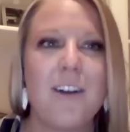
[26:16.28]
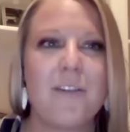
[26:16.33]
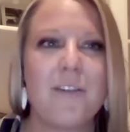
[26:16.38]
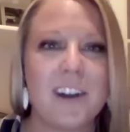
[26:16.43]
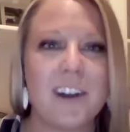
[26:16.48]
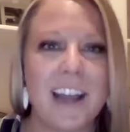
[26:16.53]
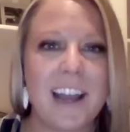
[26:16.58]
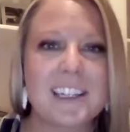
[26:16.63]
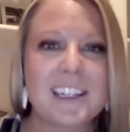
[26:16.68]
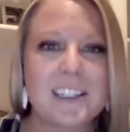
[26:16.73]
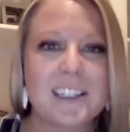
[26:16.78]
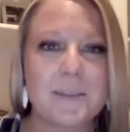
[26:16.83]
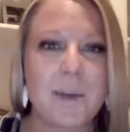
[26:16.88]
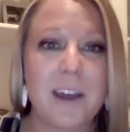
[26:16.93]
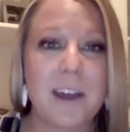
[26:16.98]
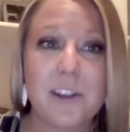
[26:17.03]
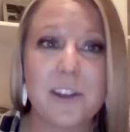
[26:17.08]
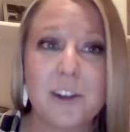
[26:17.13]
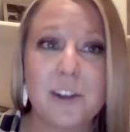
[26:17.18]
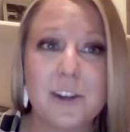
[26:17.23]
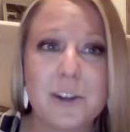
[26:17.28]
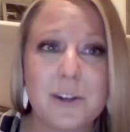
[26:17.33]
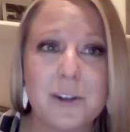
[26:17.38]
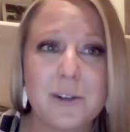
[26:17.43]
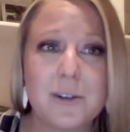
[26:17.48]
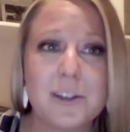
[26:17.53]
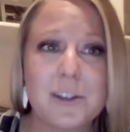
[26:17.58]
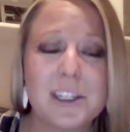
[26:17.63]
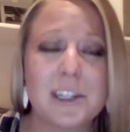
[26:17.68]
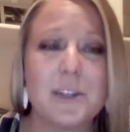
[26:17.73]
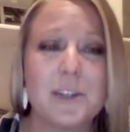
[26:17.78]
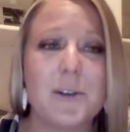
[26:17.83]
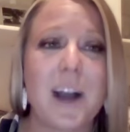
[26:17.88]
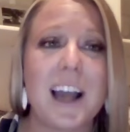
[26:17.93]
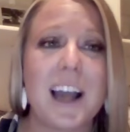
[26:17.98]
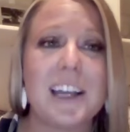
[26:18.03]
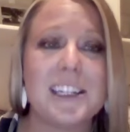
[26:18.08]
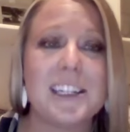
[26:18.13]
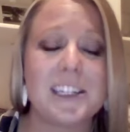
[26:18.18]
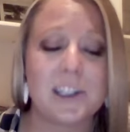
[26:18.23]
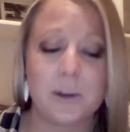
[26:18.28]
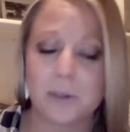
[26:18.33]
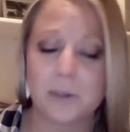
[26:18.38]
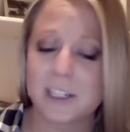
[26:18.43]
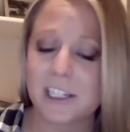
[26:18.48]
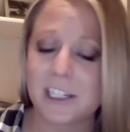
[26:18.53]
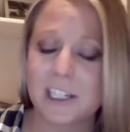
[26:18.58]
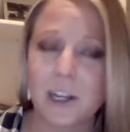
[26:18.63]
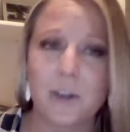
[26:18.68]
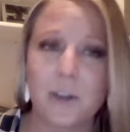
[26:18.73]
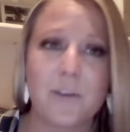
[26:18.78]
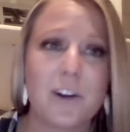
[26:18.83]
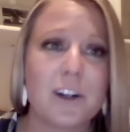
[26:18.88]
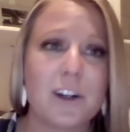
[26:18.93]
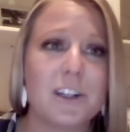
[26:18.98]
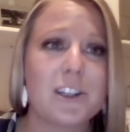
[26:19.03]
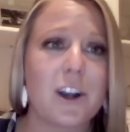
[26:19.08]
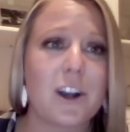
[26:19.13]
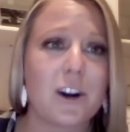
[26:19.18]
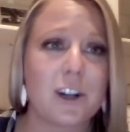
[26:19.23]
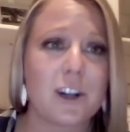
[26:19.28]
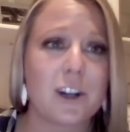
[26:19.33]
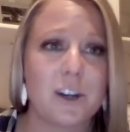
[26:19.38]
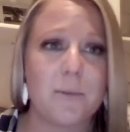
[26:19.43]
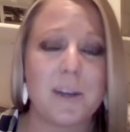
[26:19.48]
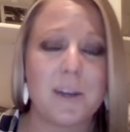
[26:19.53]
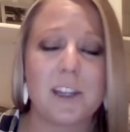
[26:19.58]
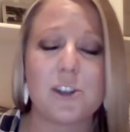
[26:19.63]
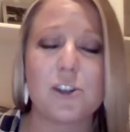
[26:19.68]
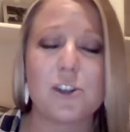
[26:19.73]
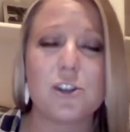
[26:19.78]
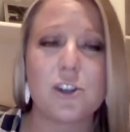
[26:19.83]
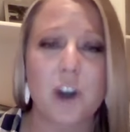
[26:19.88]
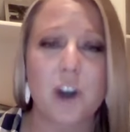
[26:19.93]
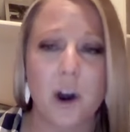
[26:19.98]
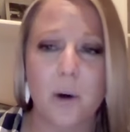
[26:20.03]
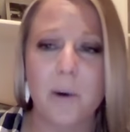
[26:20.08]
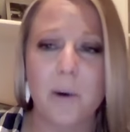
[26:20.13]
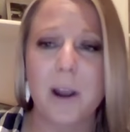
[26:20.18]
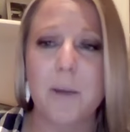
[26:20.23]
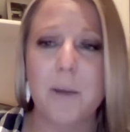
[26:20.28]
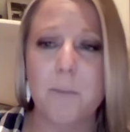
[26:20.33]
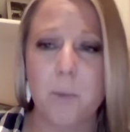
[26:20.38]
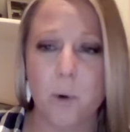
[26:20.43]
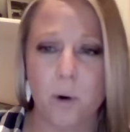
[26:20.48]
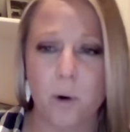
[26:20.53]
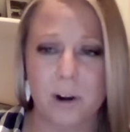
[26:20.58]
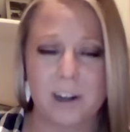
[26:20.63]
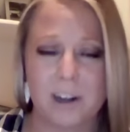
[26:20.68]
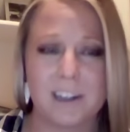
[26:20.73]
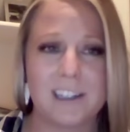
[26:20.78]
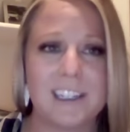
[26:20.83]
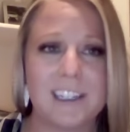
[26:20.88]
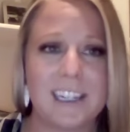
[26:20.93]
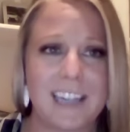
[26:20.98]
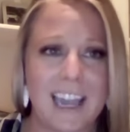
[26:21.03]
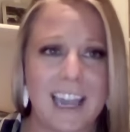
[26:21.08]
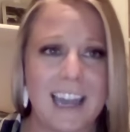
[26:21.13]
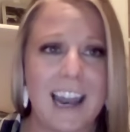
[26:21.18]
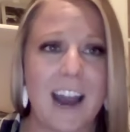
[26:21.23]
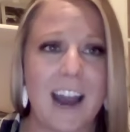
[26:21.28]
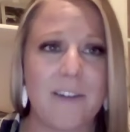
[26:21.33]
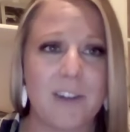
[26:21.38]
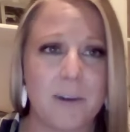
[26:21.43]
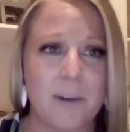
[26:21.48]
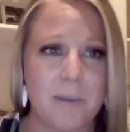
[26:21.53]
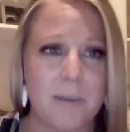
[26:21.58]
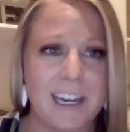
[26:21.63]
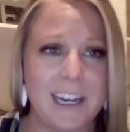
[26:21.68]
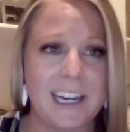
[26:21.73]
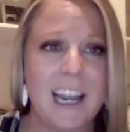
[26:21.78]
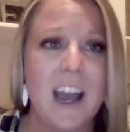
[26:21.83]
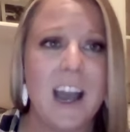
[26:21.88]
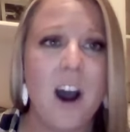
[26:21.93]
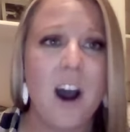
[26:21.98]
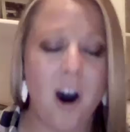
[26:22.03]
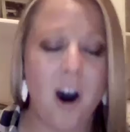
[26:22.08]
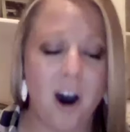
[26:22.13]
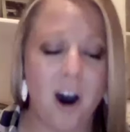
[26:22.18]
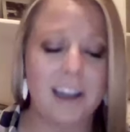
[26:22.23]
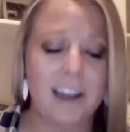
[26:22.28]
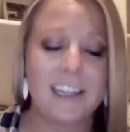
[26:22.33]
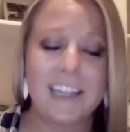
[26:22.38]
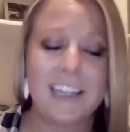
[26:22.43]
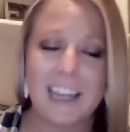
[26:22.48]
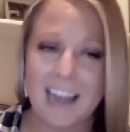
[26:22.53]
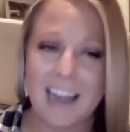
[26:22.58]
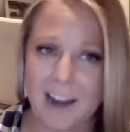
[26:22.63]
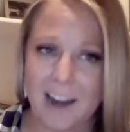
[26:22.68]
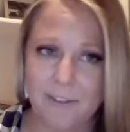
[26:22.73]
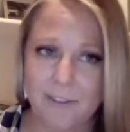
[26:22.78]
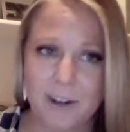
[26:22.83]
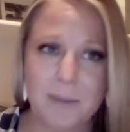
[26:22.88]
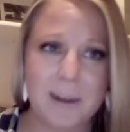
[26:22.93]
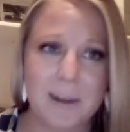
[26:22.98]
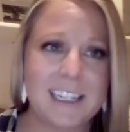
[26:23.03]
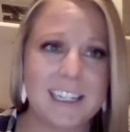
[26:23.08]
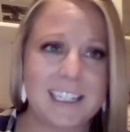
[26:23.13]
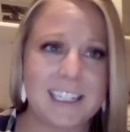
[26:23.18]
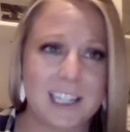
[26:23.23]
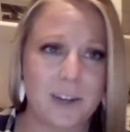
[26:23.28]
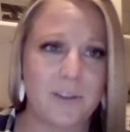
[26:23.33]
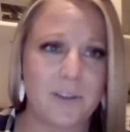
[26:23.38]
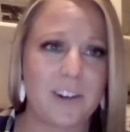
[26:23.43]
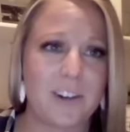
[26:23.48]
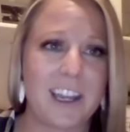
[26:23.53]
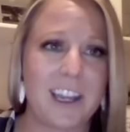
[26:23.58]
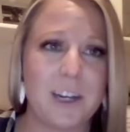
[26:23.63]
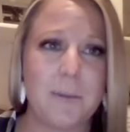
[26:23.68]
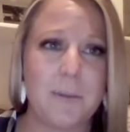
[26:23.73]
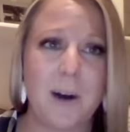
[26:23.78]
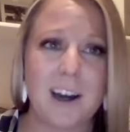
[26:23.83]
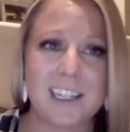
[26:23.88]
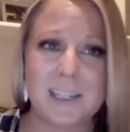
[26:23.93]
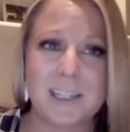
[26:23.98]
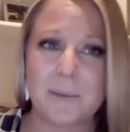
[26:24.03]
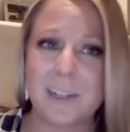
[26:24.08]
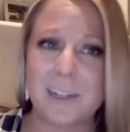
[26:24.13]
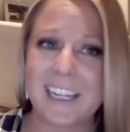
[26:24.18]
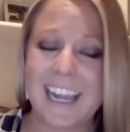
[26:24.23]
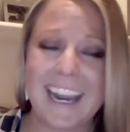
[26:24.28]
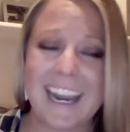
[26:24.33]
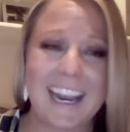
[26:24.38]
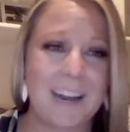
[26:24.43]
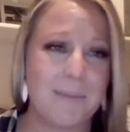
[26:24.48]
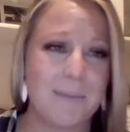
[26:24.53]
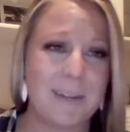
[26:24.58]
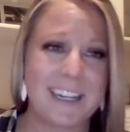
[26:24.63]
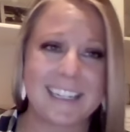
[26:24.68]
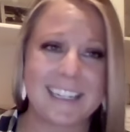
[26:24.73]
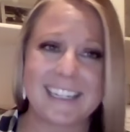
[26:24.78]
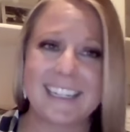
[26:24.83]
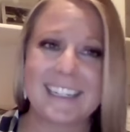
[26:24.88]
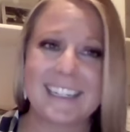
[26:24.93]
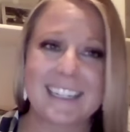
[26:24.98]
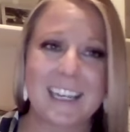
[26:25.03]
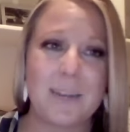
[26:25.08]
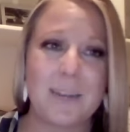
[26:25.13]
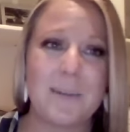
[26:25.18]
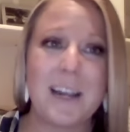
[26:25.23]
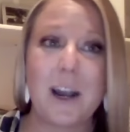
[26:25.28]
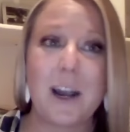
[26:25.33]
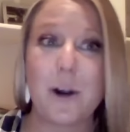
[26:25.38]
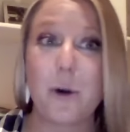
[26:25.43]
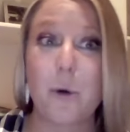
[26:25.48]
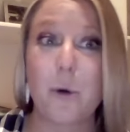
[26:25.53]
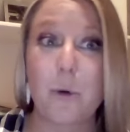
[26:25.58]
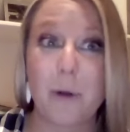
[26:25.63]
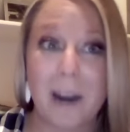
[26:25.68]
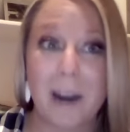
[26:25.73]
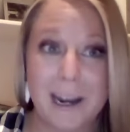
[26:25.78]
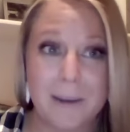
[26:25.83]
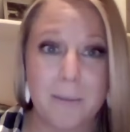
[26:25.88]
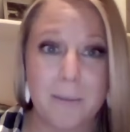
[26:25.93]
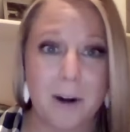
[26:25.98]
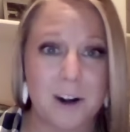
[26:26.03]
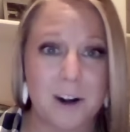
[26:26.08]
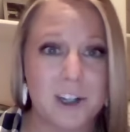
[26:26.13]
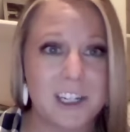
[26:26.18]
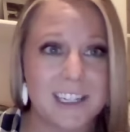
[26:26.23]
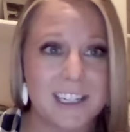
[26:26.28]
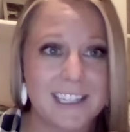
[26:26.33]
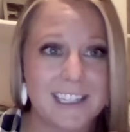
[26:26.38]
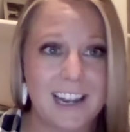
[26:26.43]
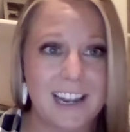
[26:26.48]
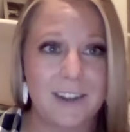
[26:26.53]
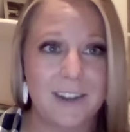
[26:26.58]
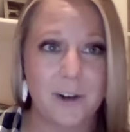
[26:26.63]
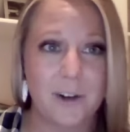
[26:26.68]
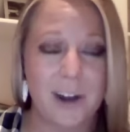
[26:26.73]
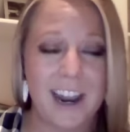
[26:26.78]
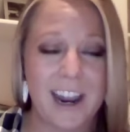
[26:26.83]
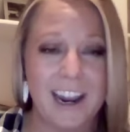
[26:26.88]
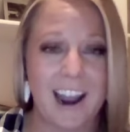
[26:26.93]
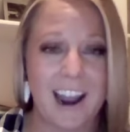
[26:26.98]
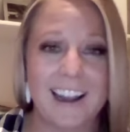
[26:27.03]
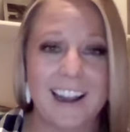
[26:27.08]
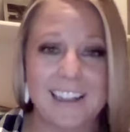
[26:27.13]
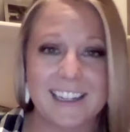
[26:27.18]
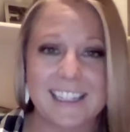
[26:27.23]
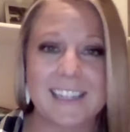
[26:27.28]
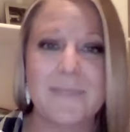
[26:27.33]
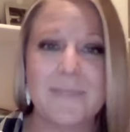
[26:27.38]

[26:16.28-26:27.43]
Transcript: for next month too so you guys those silvers are going to be so important to get everybody on get everybody silver that you possibly can because it's going to be a great march incentive okay guys